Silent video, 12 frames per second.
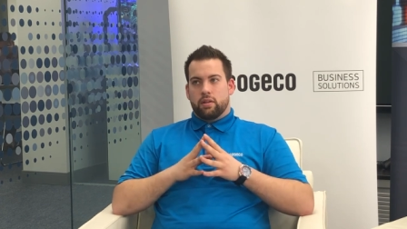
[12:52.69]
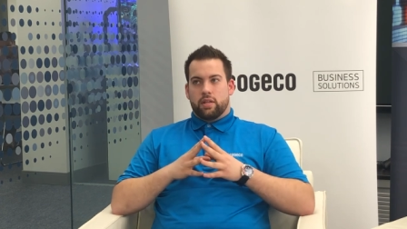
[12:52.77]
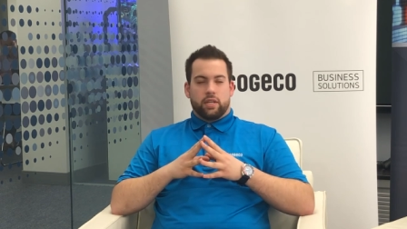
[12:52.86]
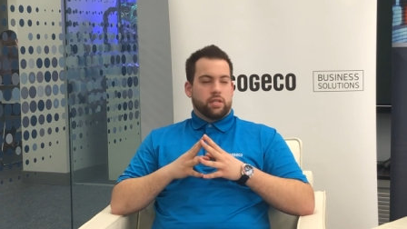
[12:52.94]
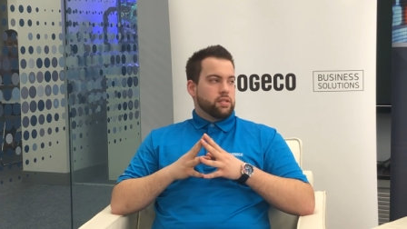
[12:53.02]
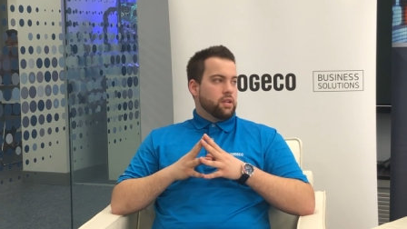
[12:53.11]

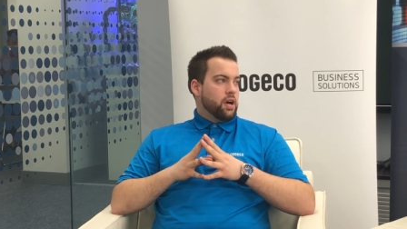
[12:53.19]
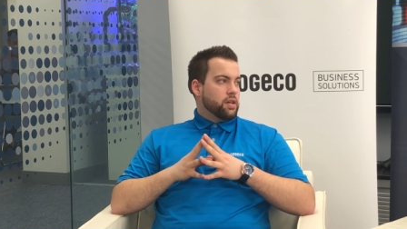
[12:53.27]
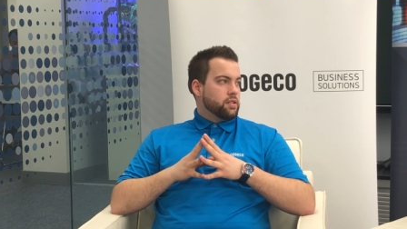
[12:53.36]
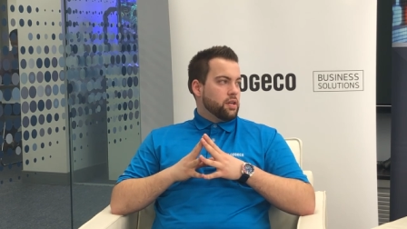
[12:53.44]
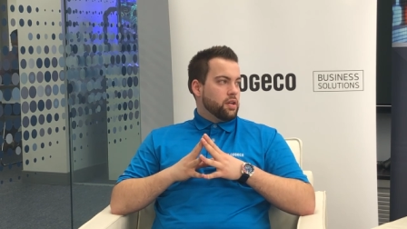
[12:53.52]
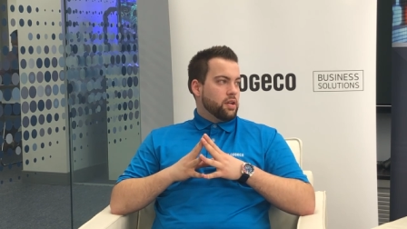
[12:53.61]
they just
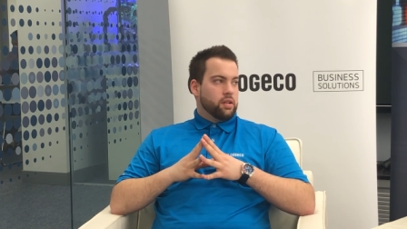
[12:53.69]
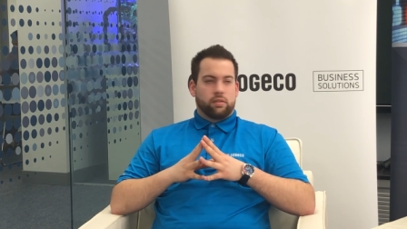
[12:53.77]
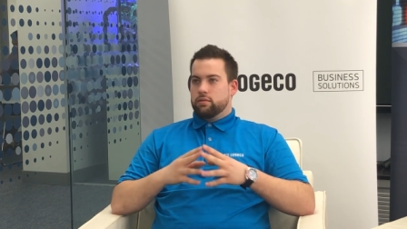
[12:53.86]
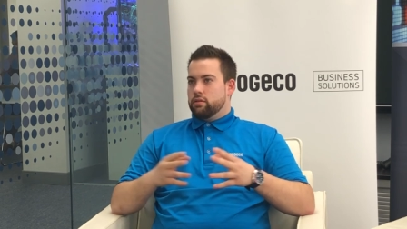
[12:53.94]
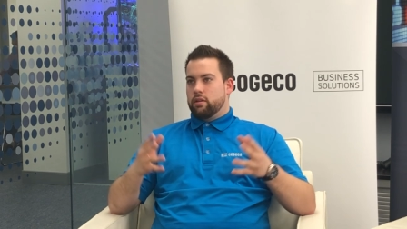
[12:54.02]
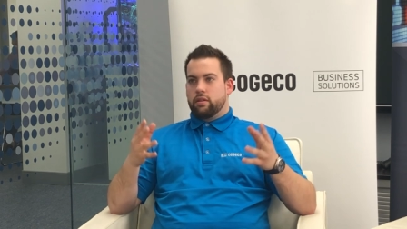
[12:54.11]
lost on a
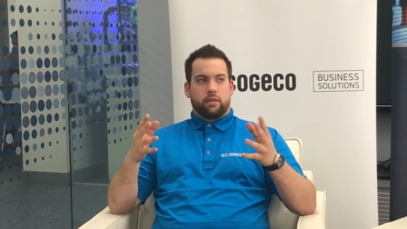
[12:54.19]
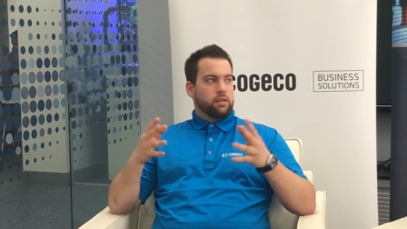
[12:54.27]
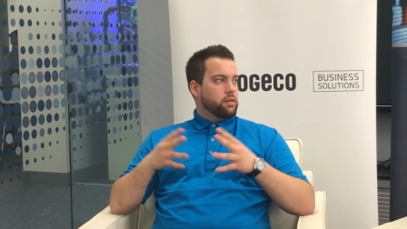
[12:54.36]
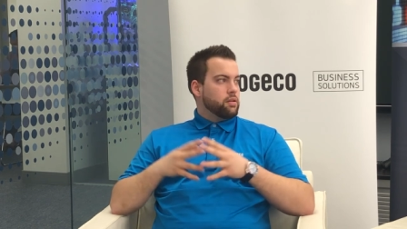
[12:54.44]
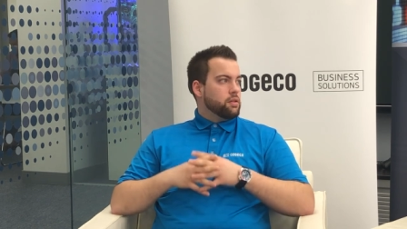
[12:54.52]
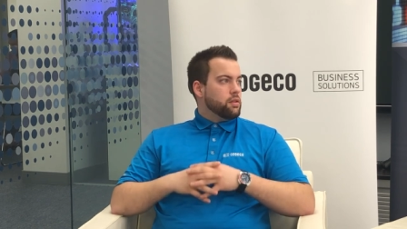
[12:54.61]
because it's
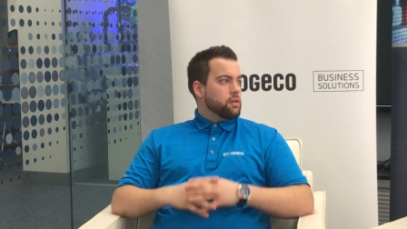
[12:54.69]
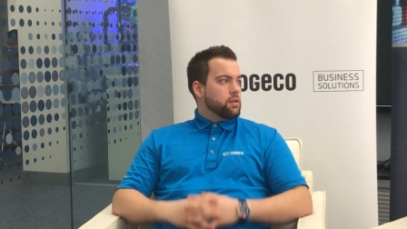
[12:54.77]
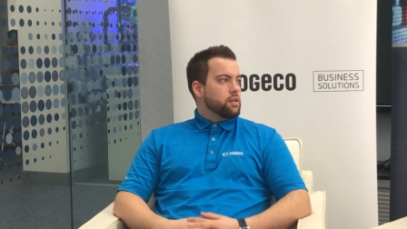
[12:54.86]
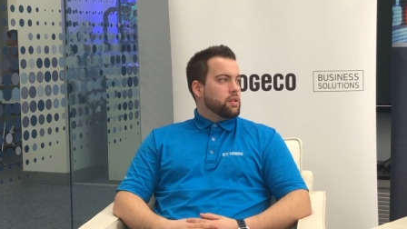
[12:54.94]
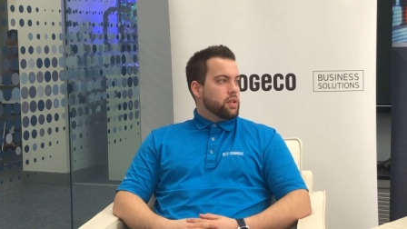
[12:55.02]
time sensitive.